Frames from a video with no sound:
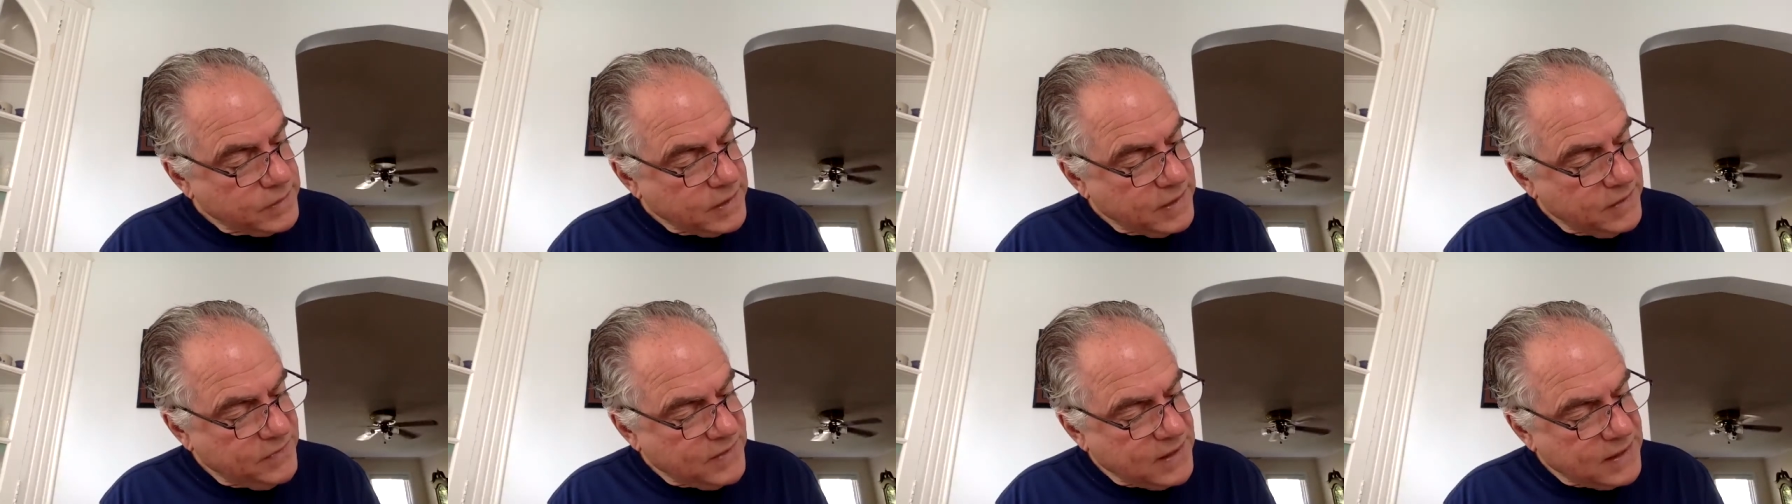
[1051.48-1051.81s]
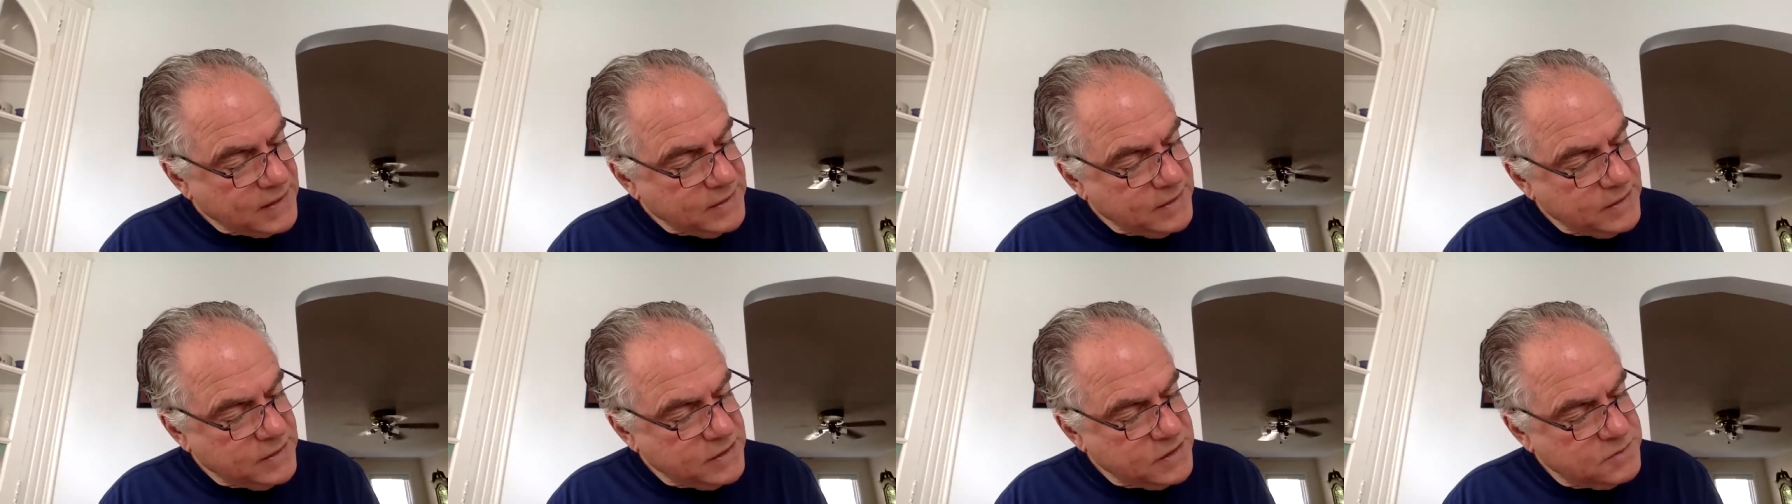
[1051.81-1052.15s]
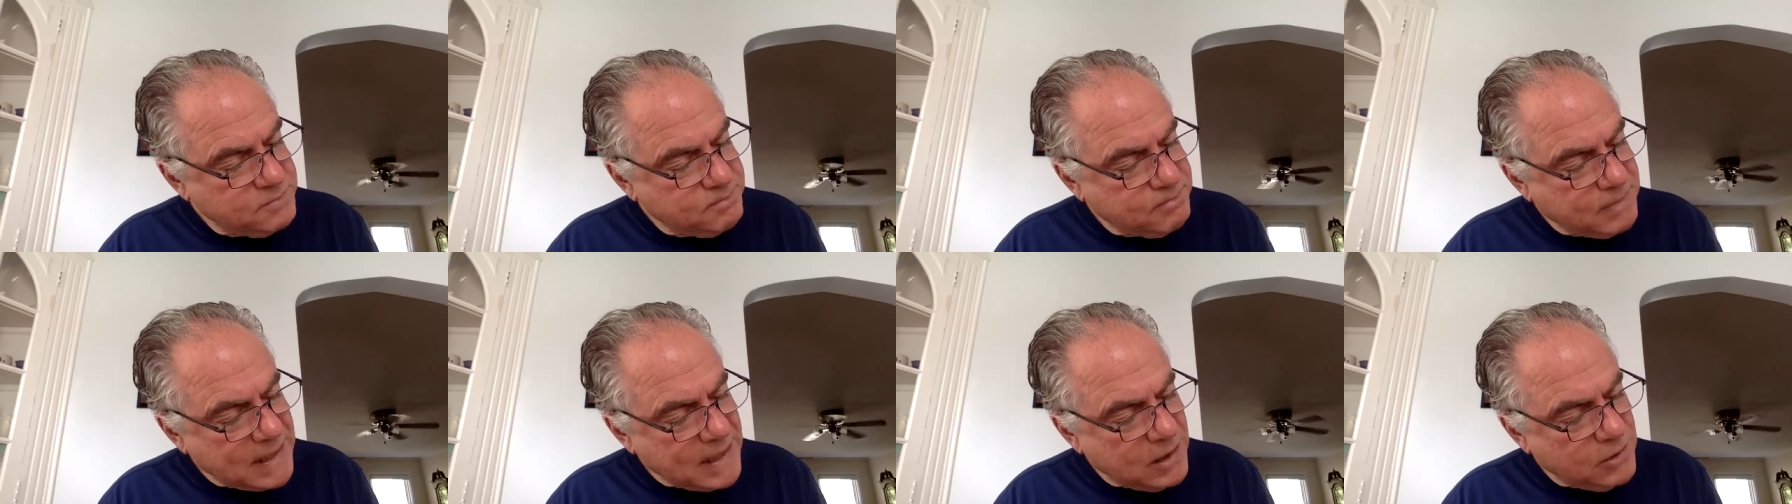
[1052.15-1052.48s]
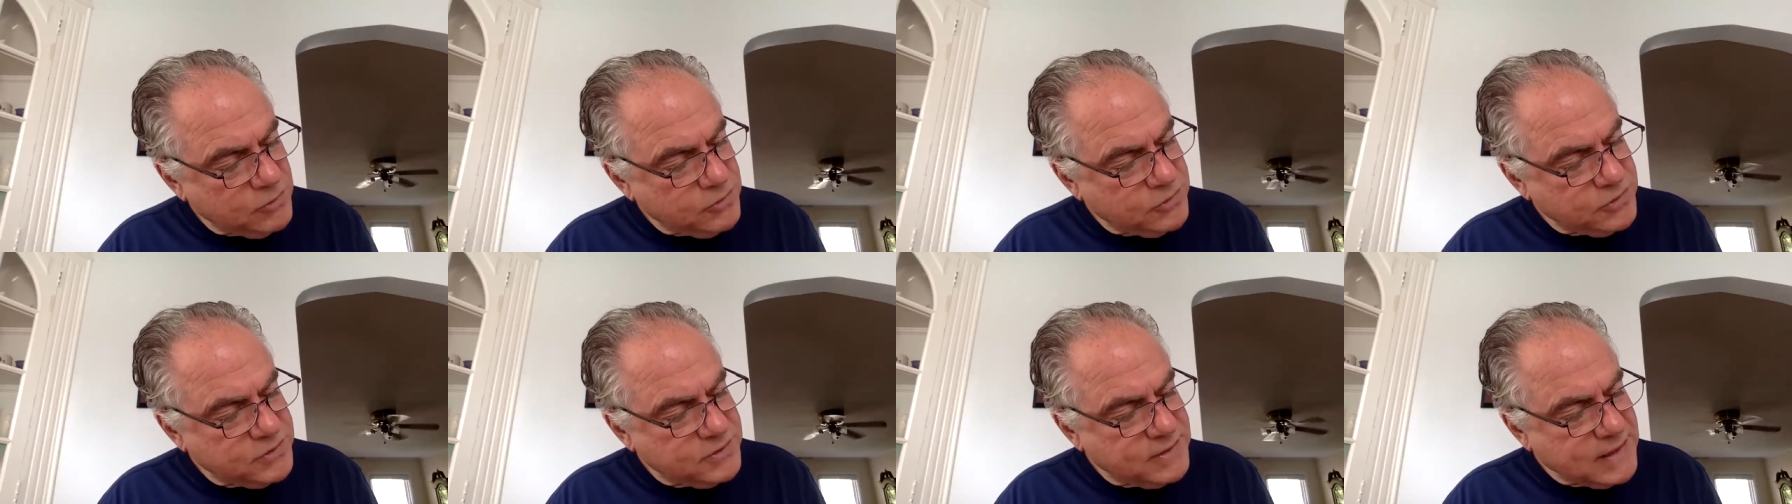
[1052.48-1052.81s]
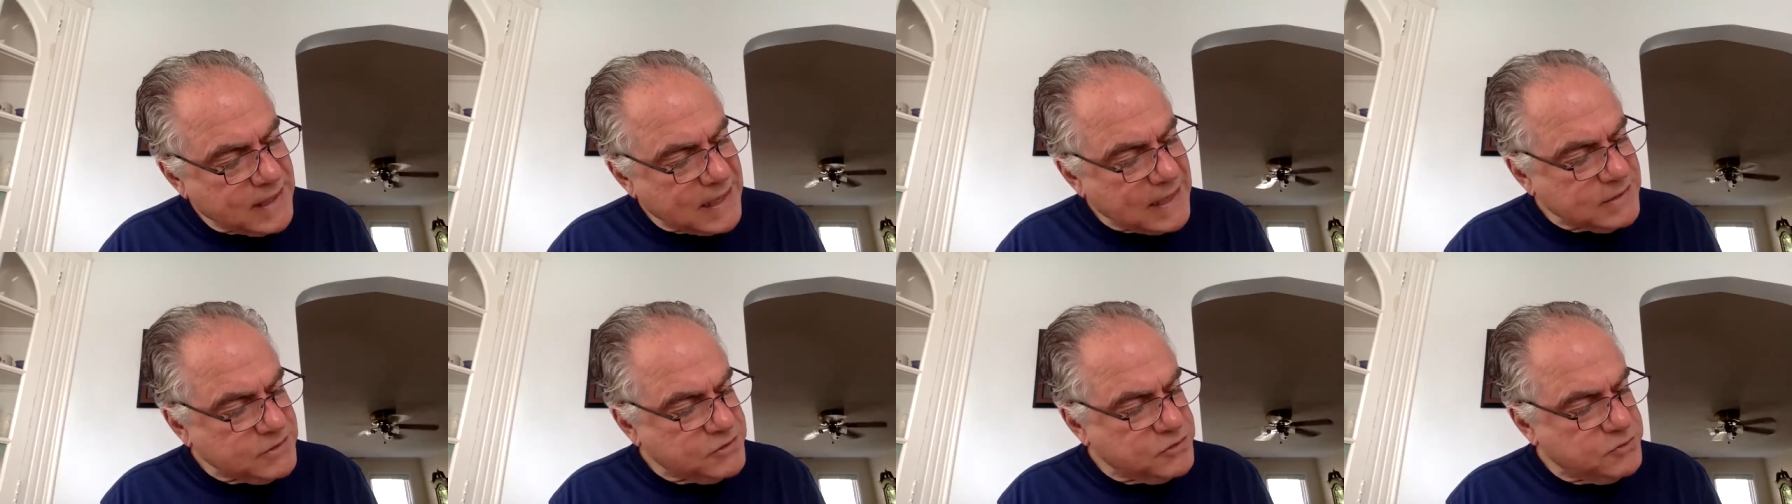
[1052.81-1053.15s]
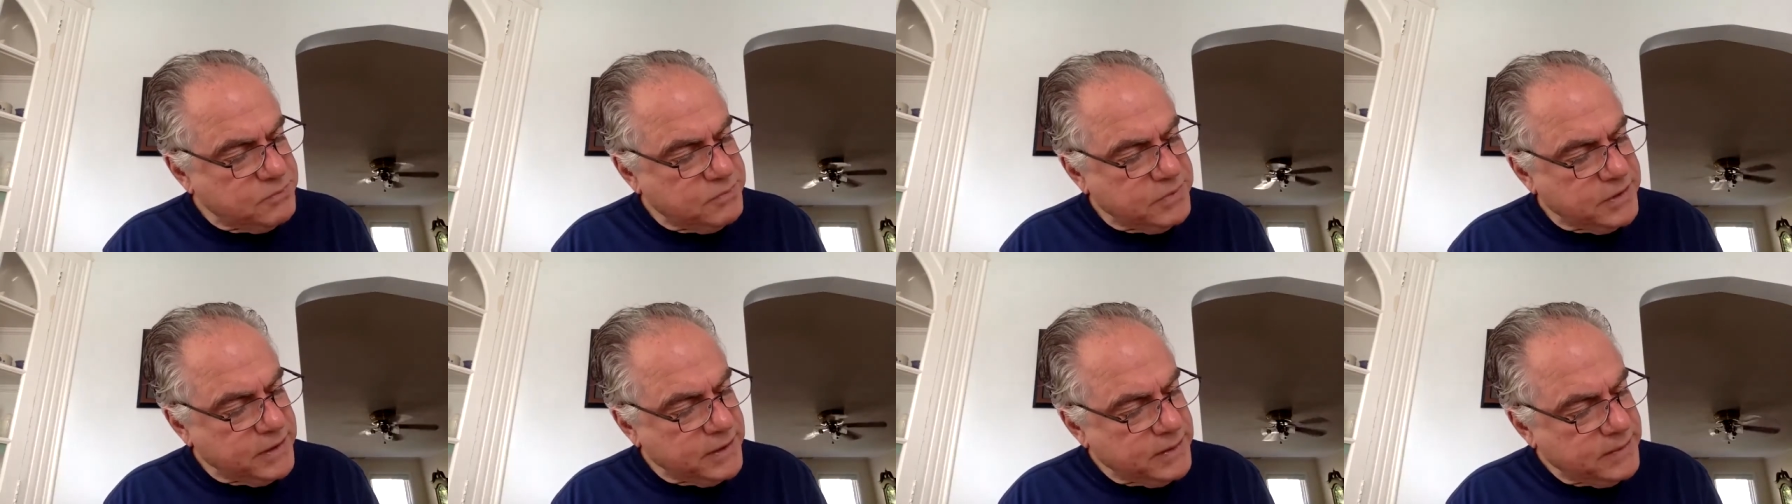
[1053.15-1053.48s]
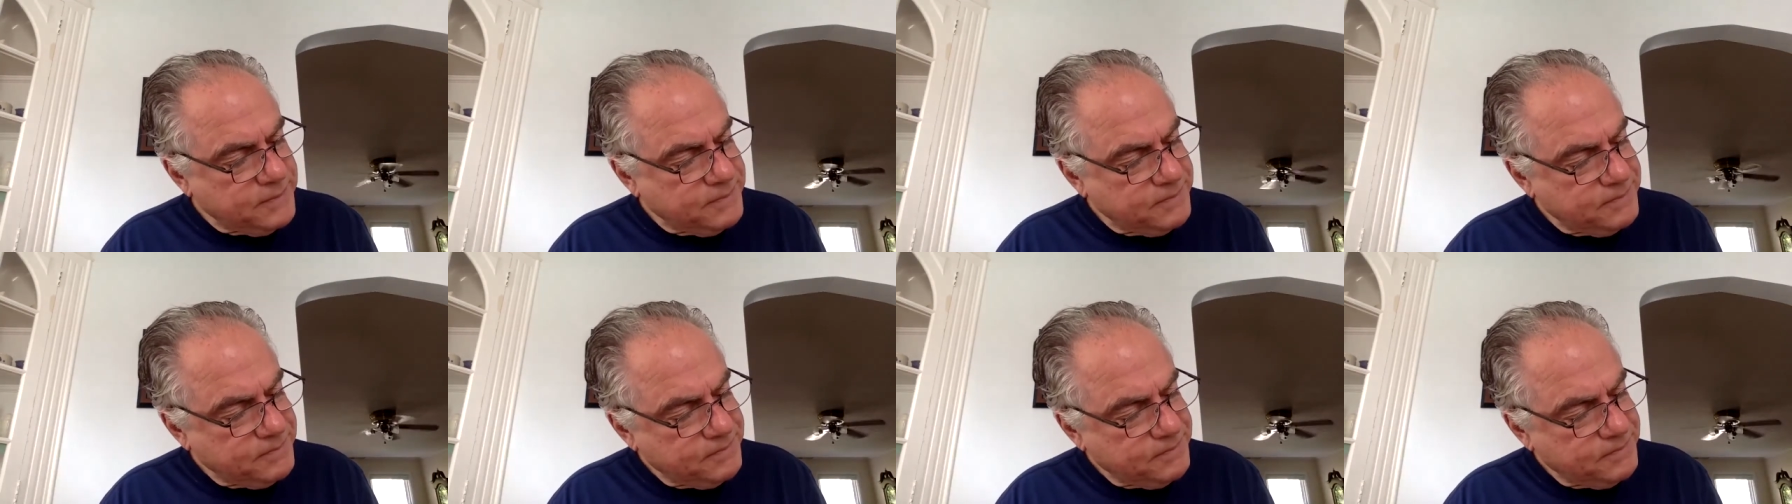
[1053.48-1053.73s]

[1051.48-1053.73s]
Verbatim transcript: and that it is bound not to be.